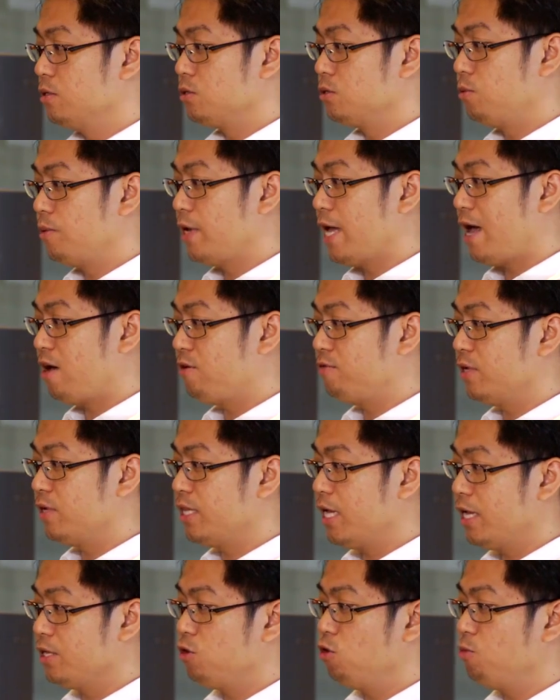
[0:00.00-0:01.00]
So we have
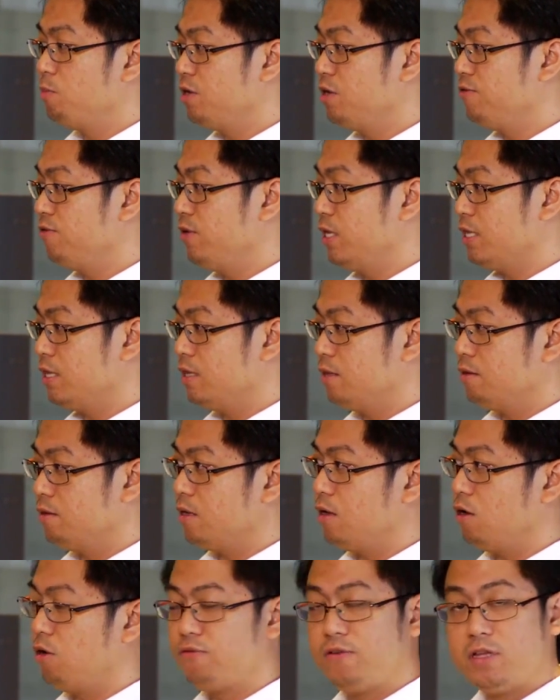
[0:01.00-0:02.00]
a ten cubic feet
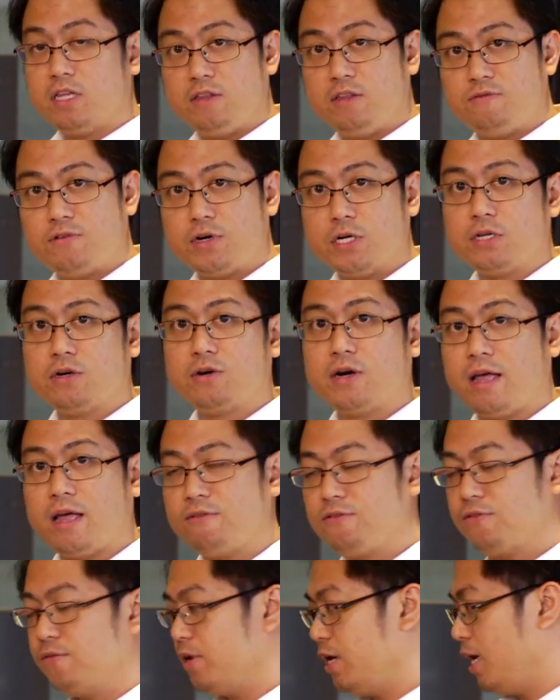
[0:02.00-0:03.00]
of an inverter
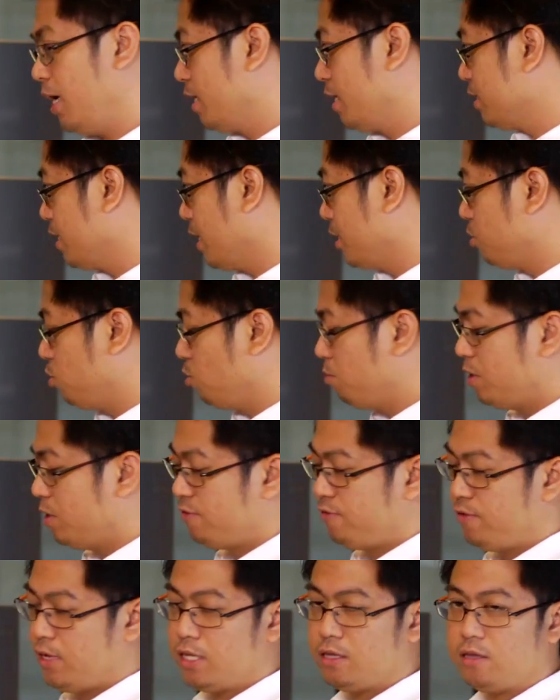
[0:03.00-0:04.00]
ref and a ten
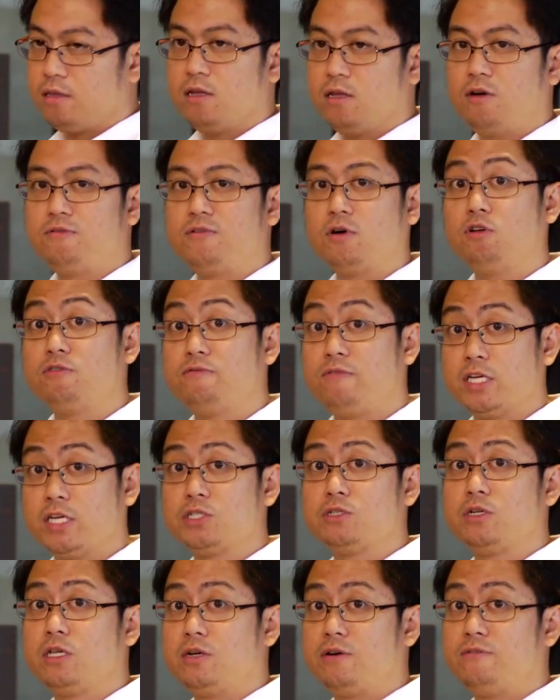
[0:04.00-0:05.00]
cubic feet of a
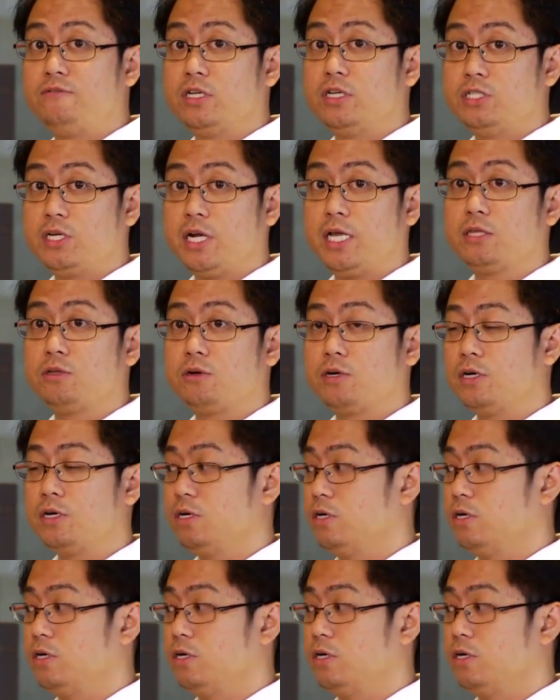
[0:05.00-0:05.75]
conventional refrigerator.